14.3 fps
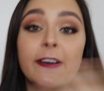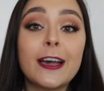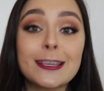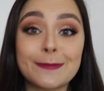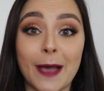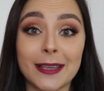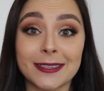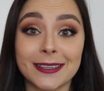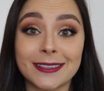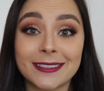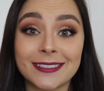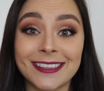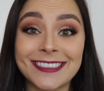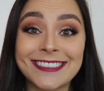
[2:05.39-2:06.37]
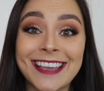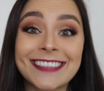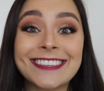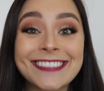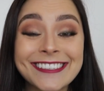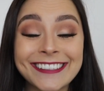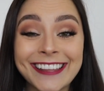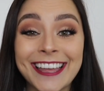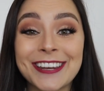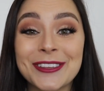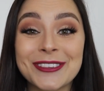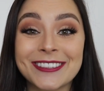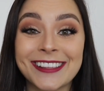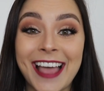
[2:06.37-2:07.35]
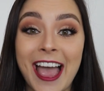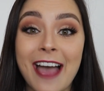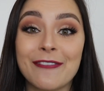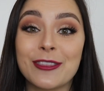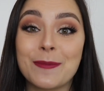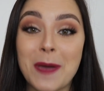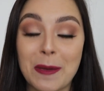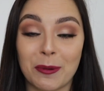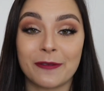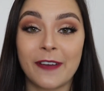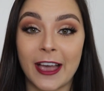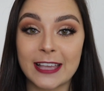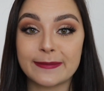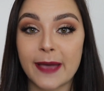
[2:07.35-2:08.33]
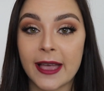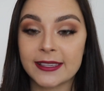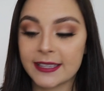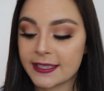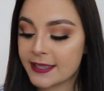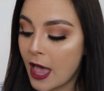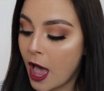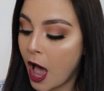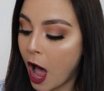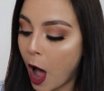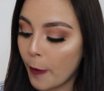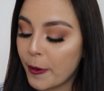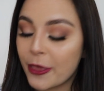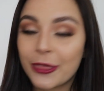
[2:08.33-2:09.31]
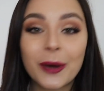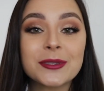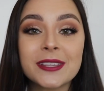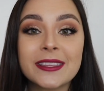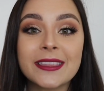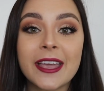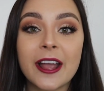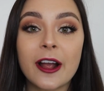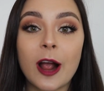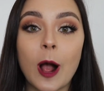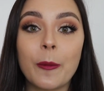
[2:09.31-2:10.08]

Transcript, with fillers: fast passes. Since at Disneyland you still have the paper fast passes, I'll put those in there.